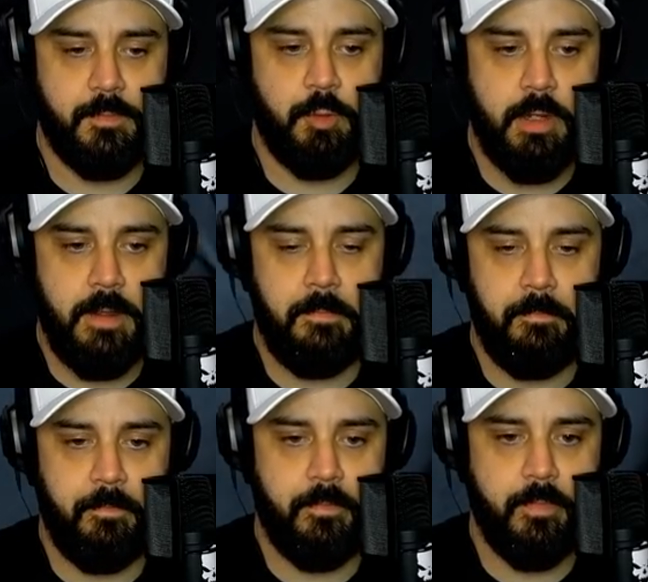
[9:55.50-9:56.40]
Okay.
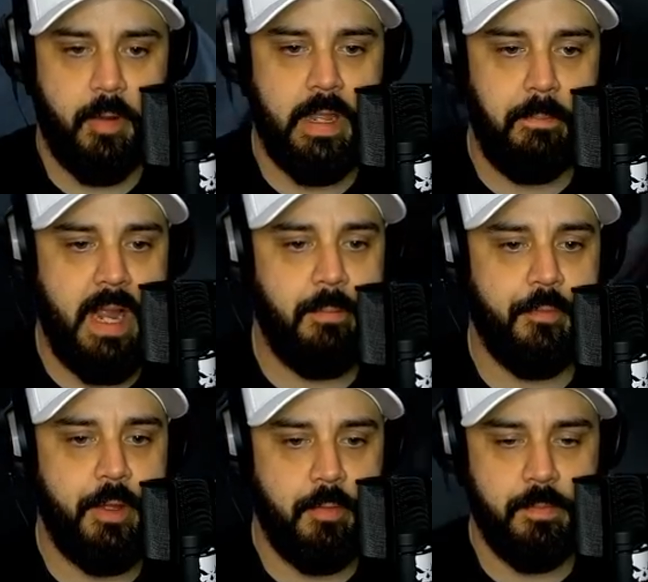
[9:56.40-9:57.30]
I'll get pay per
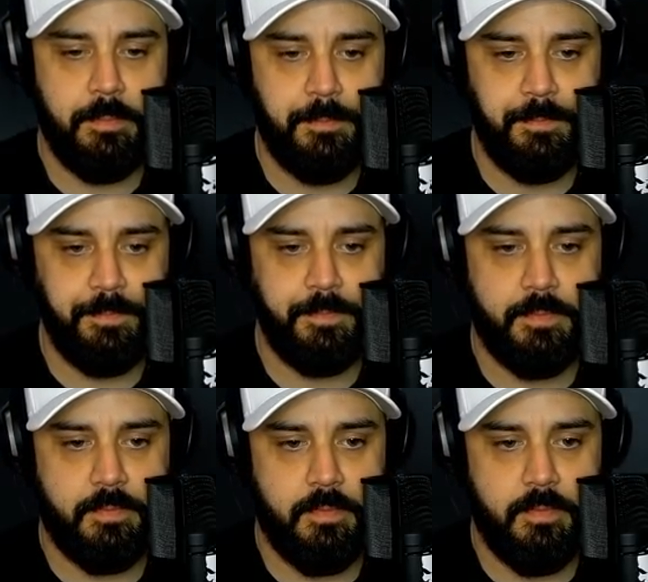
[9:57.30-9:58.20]
view.
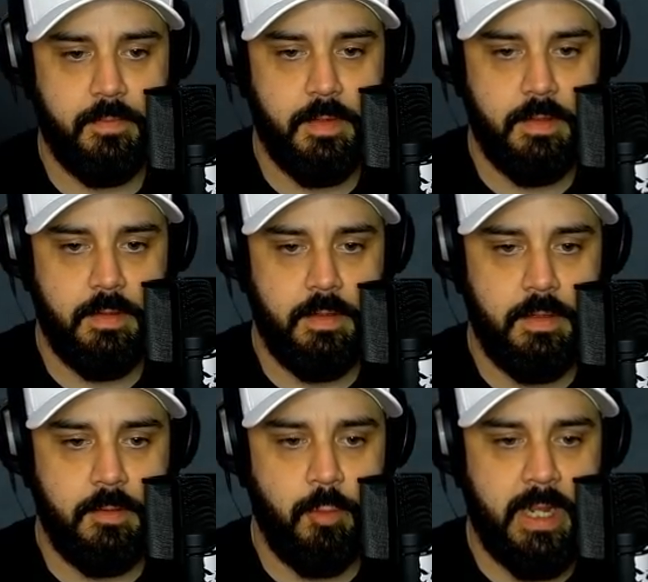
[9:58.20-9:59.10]
Okay.
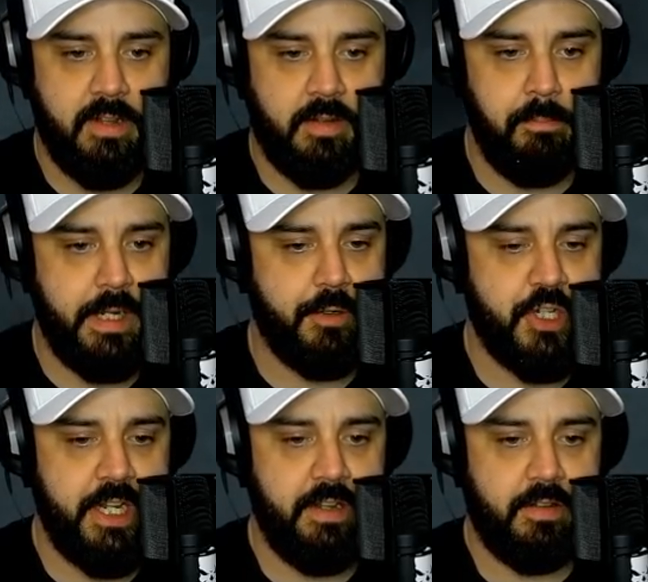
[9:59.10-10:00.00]
We'll get some beer
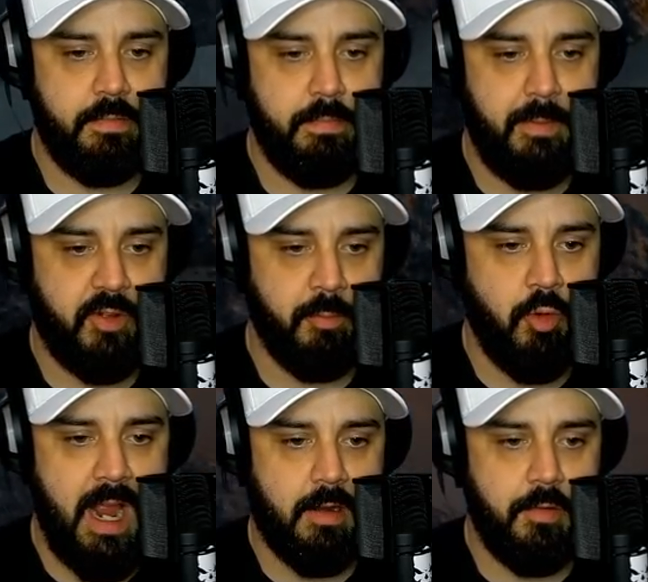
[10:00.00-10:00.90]
cheese, maybe some
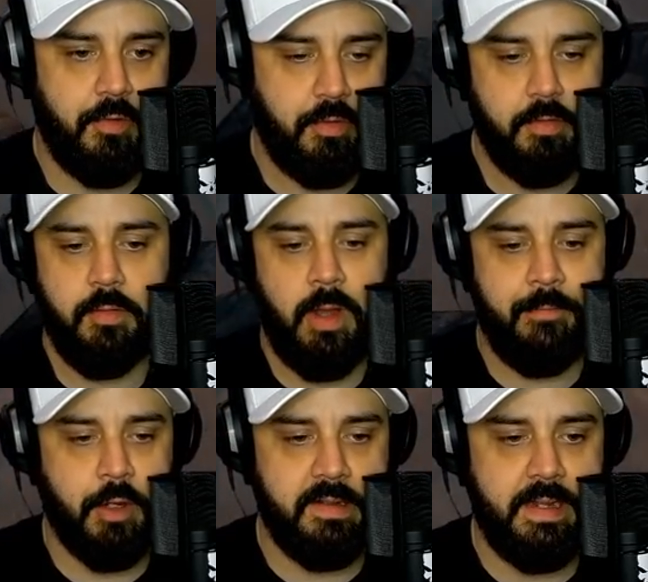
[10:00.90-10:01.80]
crackers. We'll have a
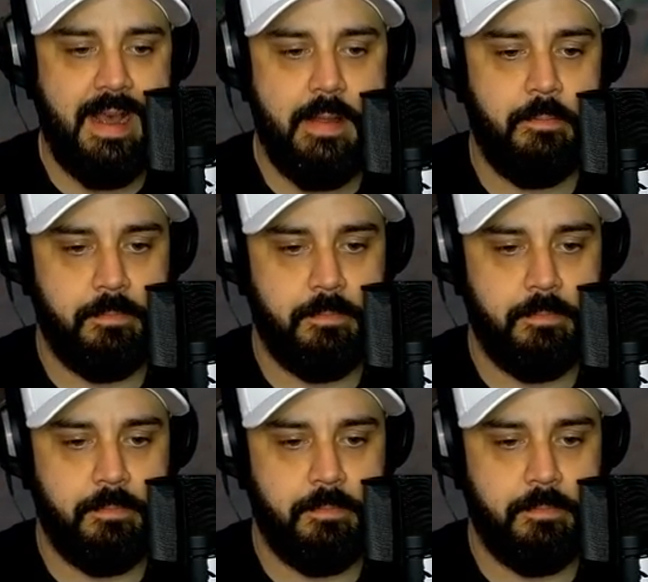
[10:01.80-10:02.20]
good time.